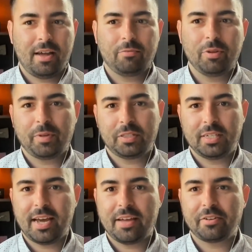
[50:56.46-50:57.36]
we put
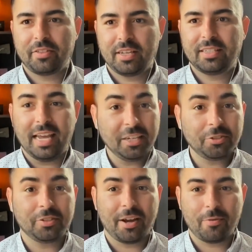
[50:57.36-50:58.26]
together this
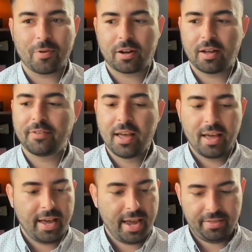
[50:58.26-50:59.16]
angel network of,
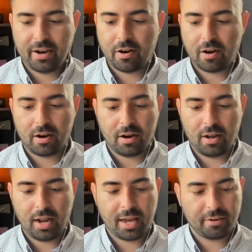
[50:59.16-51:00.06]
hey, there are a
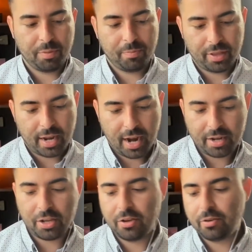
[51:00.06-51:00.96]
lot of people that I
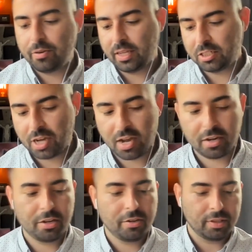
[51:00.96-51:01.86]
knew and that
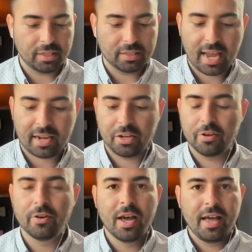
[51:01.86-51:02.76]
John knew and that Zach
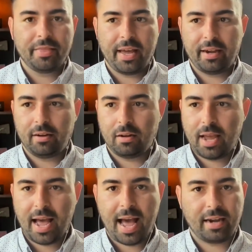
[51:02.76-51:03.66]
knew that
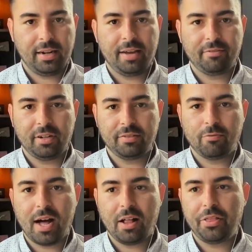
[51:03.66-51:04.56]
had a level of
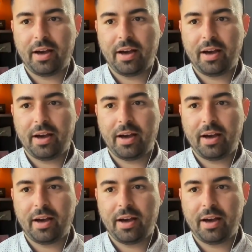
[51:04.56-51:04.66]
wealth